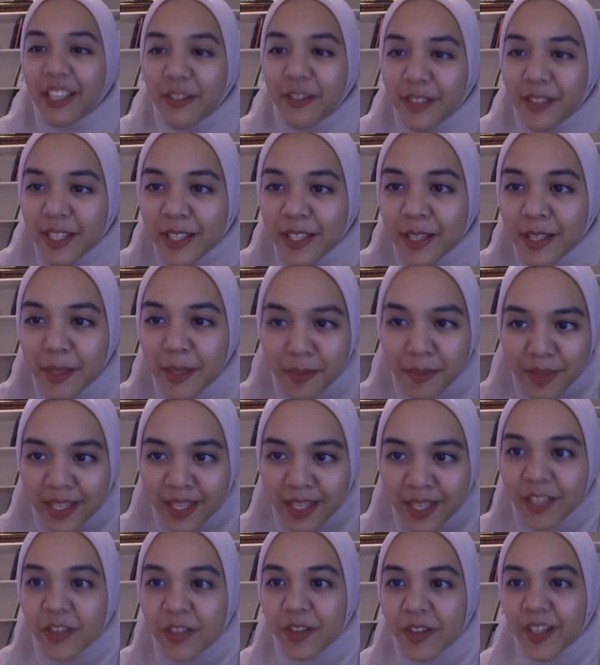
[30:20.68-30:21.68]
us tips
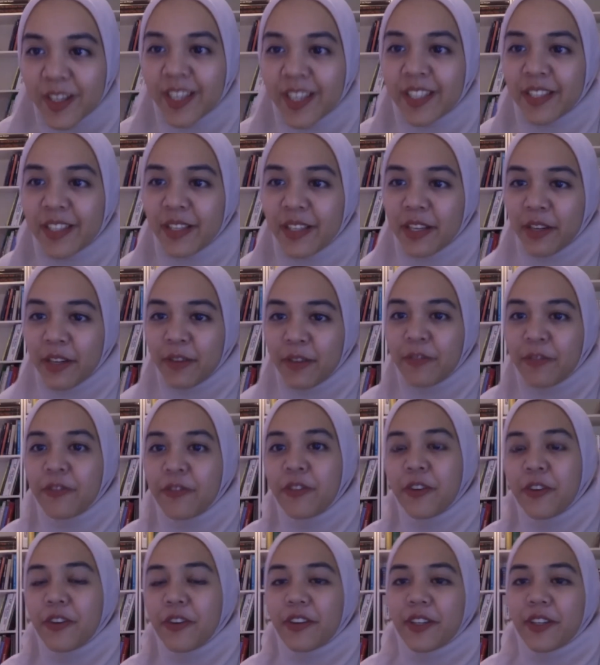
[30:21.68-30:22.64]
and tricks. but more. I